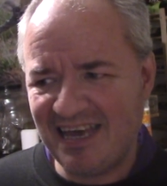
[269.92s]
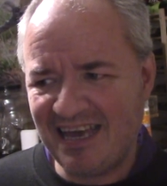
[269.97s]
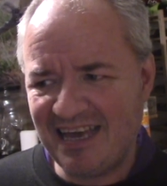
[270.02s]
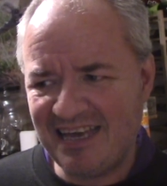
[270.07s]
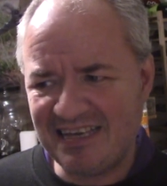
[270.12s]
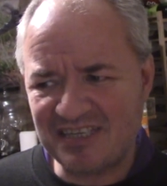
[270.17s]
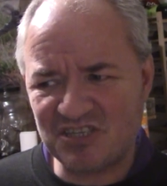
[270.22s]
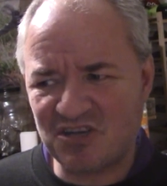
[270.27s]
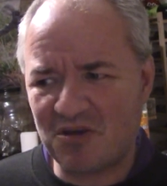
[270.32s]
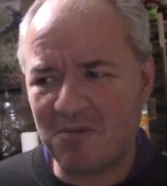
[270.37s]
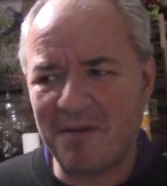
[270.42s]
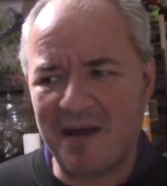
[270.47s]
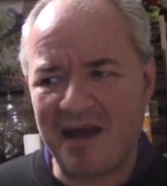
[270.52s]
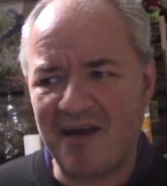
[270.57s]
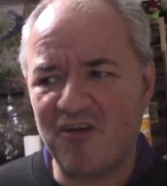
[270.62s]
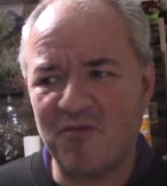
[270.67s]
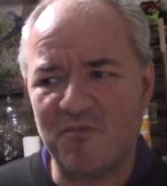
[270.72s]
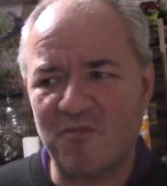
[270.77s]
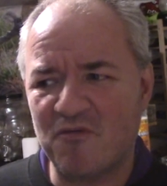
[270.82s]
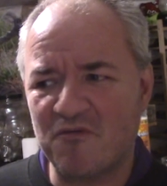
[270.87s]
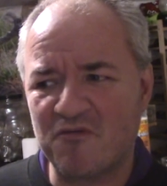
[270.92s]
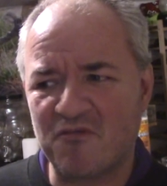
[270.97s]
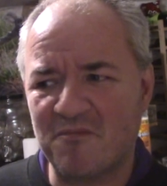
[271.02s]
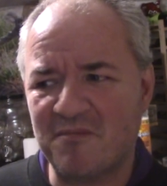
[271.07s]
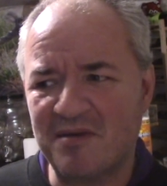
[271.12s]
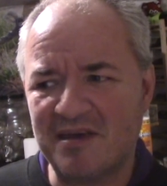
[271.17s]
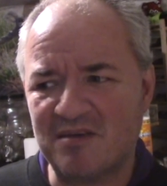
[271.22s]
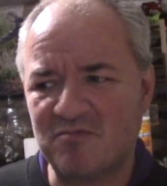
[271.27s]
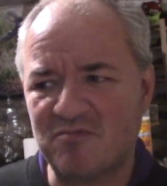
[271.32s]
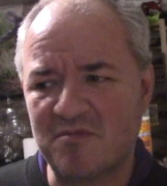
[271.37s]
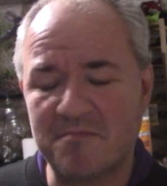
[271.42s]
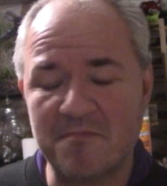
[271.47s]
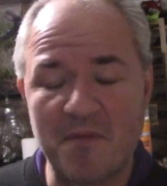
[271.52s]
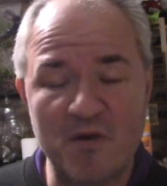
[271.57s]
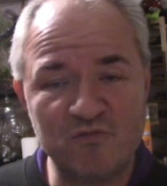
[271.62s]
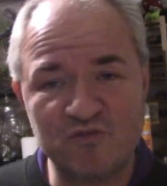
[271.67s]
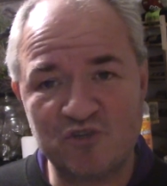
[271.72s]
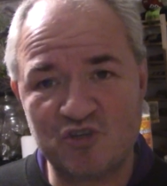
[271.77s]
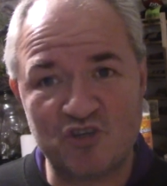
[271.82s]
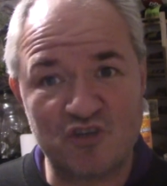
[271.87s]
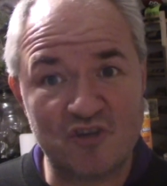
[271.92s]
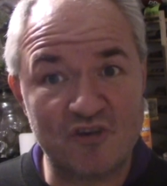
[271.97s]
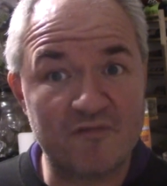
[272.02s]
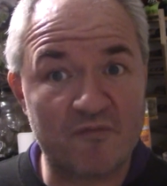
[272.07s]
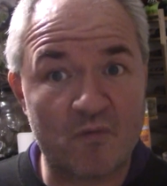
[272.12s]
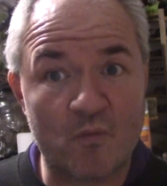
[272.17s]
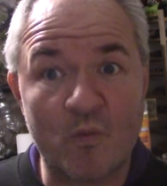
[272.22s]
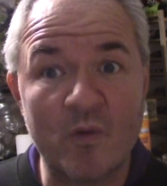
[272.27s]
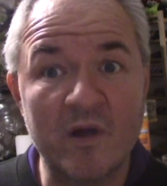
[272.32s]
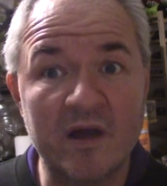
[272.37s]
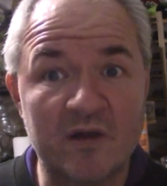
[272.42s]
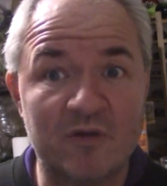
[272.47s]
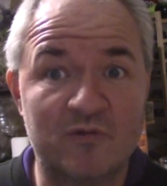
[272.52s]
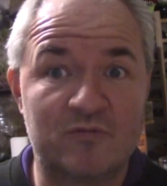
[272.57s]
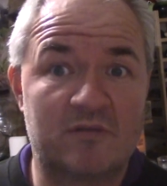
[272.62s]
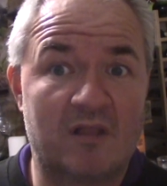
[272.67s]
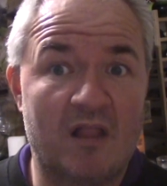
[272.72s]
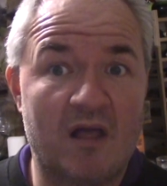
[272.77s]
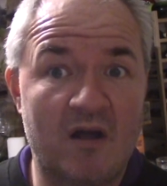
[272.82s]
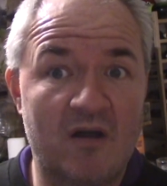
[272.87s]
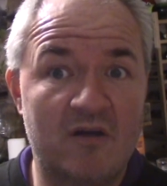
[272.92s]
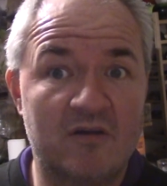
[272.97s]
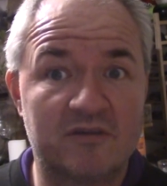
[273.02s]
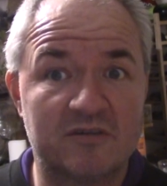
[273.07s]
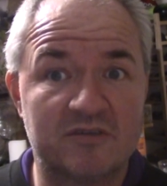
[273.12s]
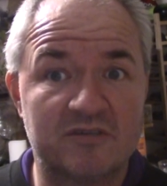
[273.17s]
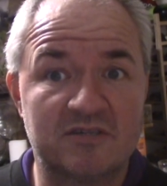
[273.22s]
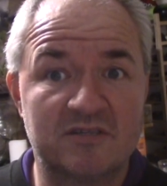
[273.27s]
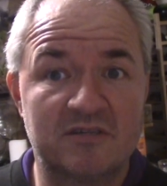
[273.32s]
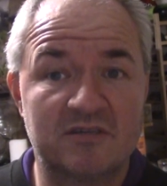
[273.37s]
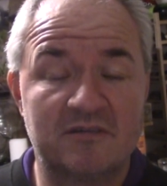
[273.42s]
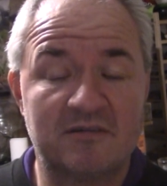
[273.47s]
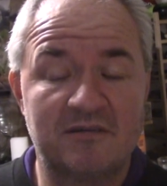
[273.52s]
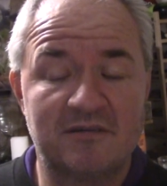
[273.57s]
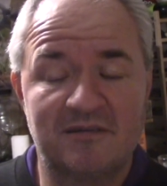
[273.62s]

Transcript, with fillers: it's comparable for me with most of the other world lagers